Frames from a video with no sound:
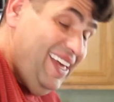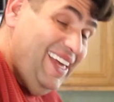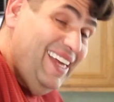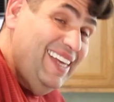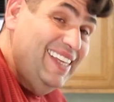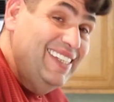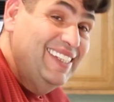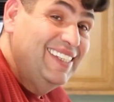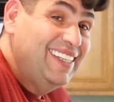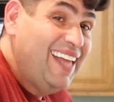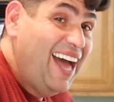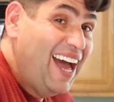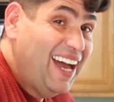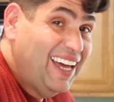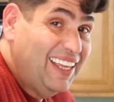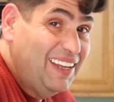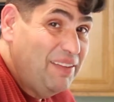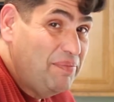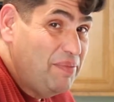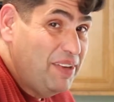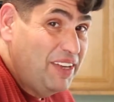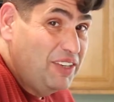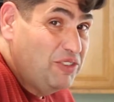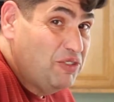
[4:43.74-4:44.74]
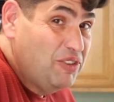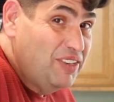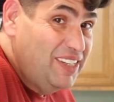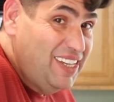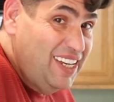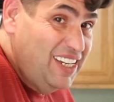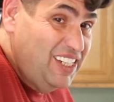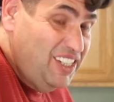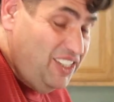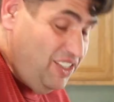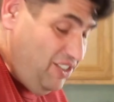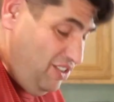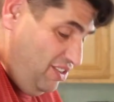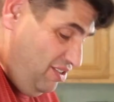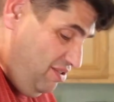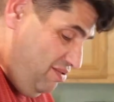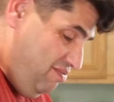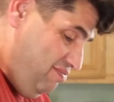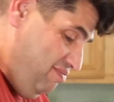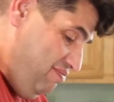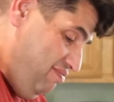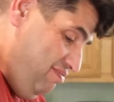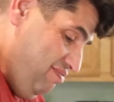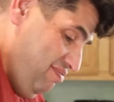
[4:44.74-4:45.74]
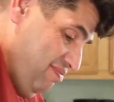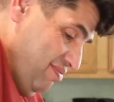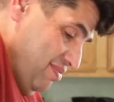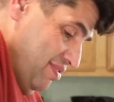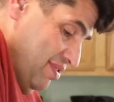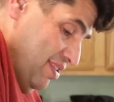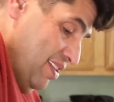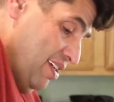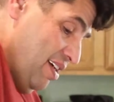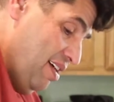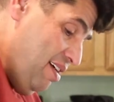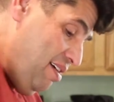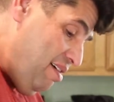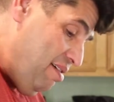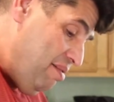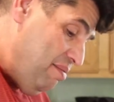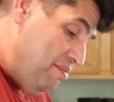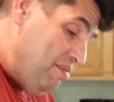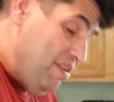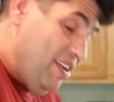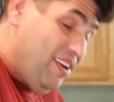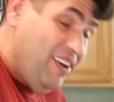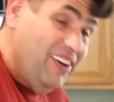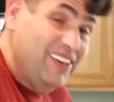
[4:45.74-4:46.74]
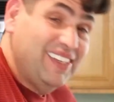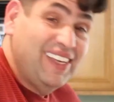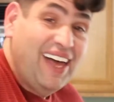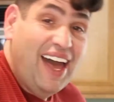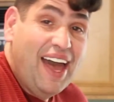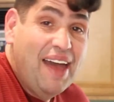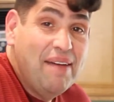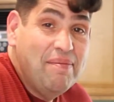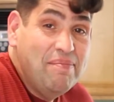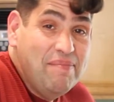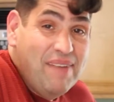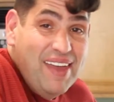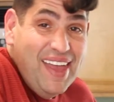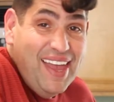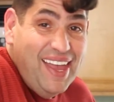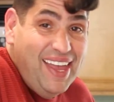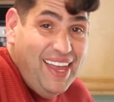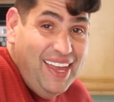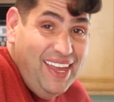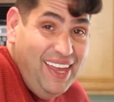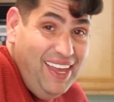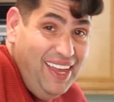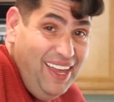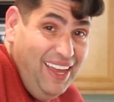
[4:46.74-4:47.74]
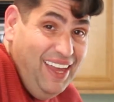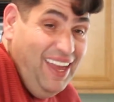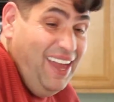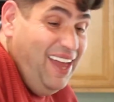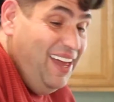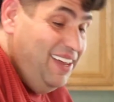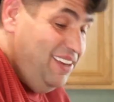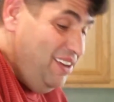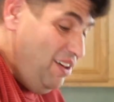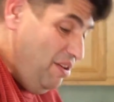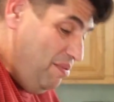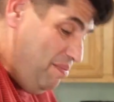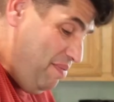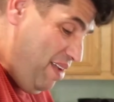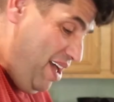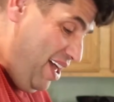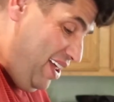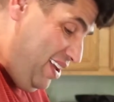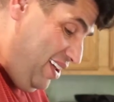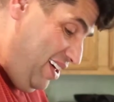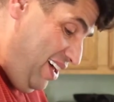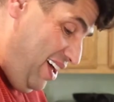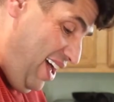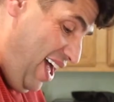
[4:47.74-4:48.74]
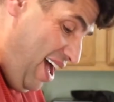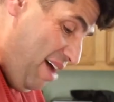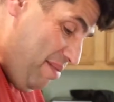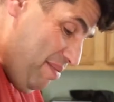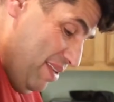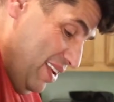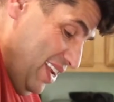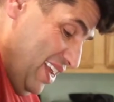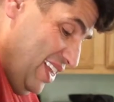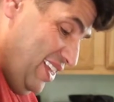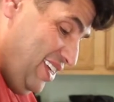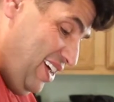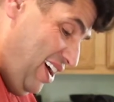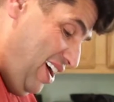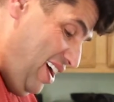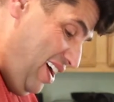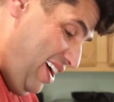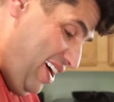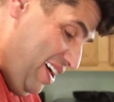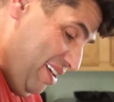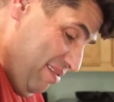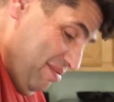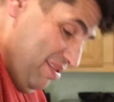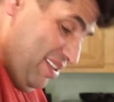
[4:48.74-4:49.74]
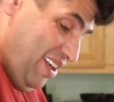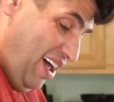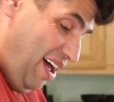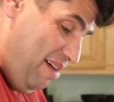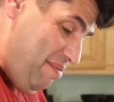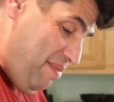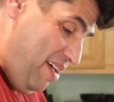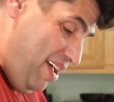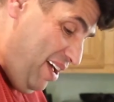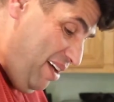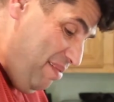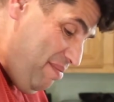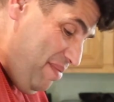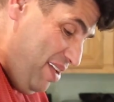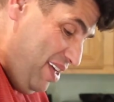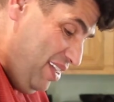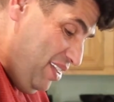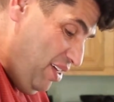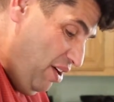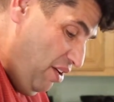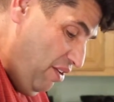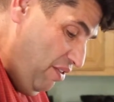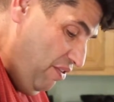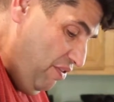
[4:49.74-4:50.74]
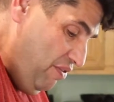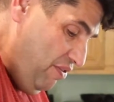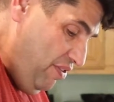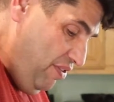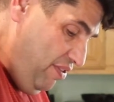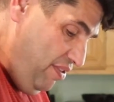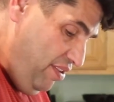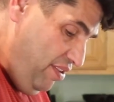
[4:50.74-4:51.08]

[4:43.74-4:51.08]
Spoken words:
is not gonna be traditional. Because I'm me, and no matter how many times I make a meatloaf,